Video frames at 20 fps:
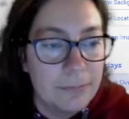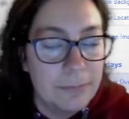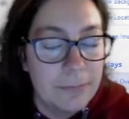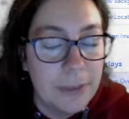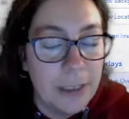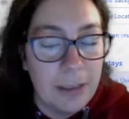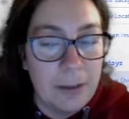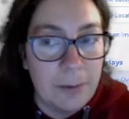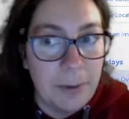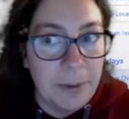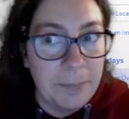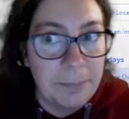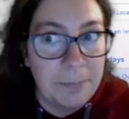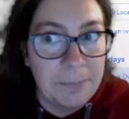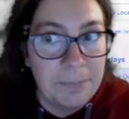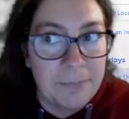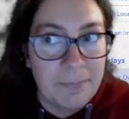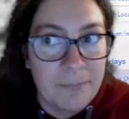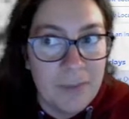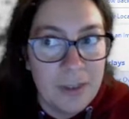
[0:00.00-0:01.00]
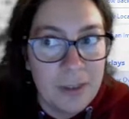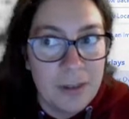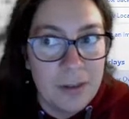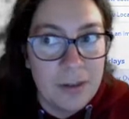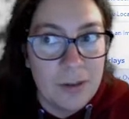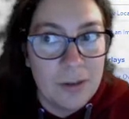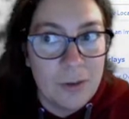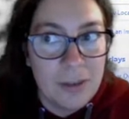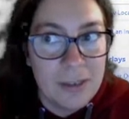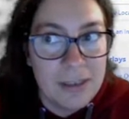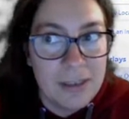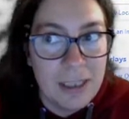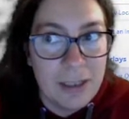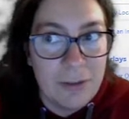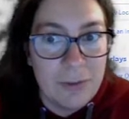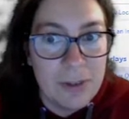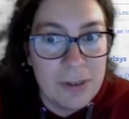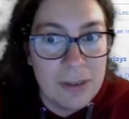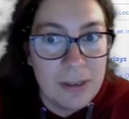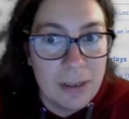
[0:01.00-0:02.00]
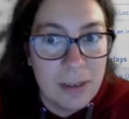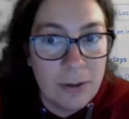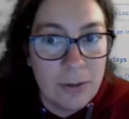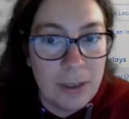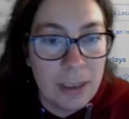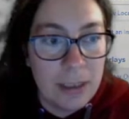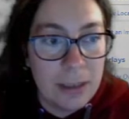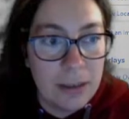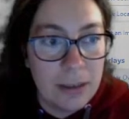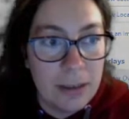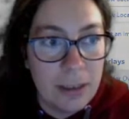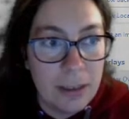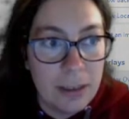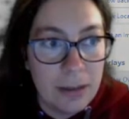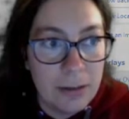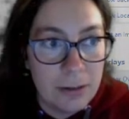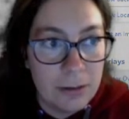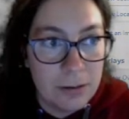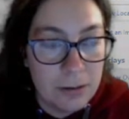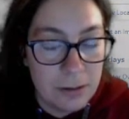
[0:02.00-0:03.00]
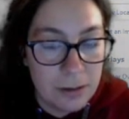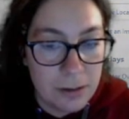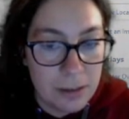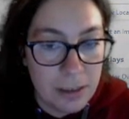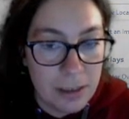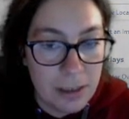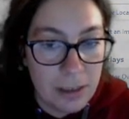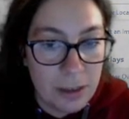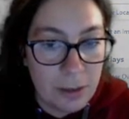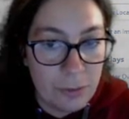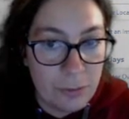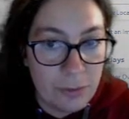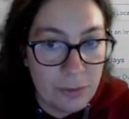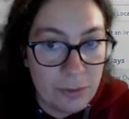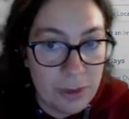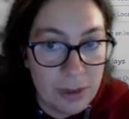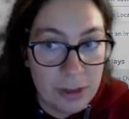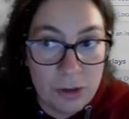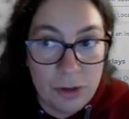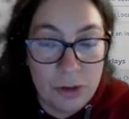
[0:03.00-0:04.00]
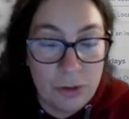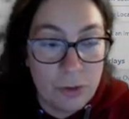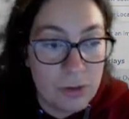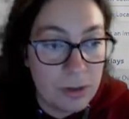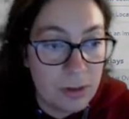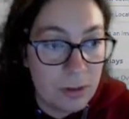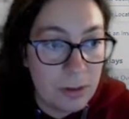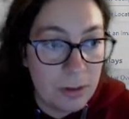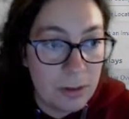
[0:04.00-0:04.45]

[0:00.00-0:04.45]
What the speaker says: Anyway, so I'll save this now and then see if it shows